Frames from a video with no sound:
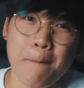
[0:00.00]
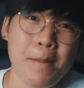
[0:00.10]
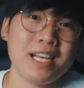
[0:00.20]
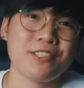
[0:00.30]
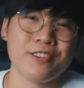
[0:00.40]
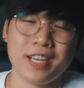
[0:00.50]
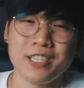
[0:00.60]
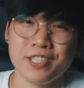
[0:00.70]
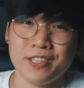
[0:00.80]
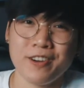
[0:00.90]
mastering
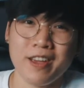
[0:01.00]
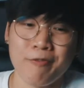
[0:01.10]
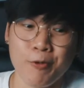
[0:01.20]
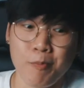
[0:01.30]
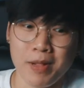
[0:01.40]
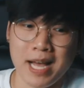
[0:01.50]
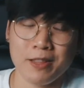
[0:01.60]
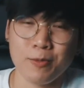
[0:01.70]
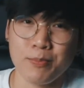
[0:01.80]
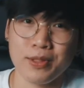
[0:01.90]
engineer if you
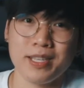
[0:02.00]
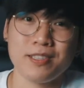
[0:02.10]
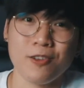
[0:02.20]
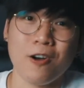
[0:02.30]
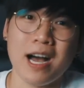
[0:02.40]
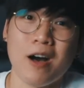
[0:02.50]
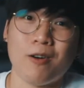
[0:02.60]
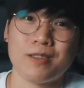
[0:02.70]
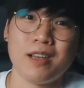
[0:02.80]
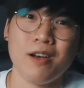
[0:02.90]
plan to put this song
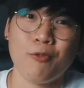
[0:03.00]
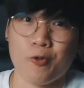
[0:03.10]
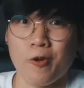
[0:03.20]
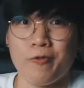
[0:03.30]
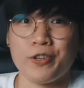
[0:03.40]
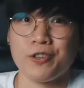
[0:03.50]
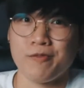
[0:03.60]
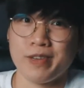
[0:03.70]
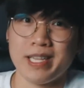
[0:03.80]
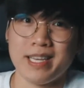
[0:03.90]
out for
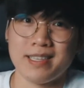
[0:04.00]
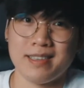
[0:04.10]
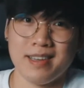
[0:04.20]
official release,